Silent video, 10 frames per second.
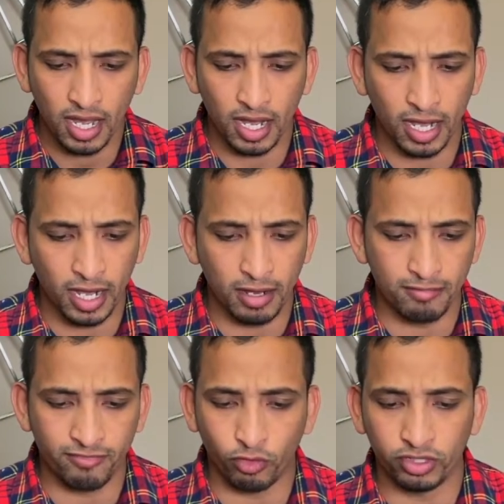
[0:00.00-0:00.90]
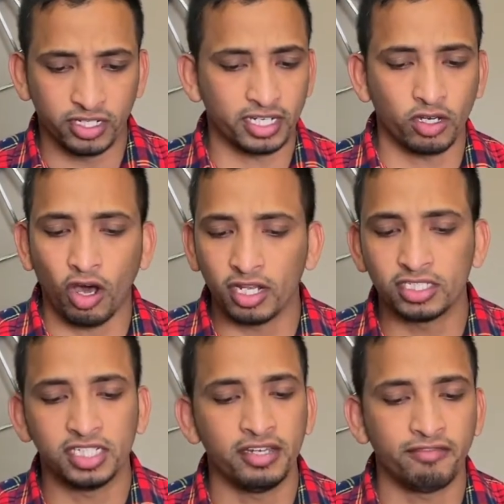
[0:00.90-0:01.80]
um, for the
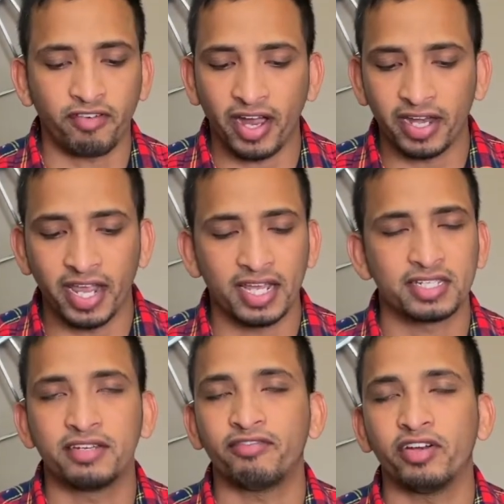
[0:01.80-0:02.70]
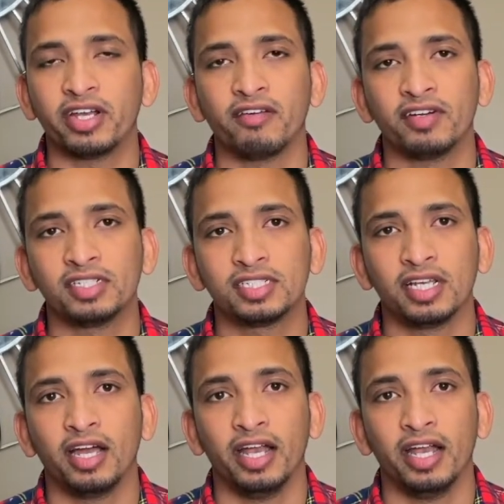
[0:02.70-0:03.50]
technology, finance, different diverse uh,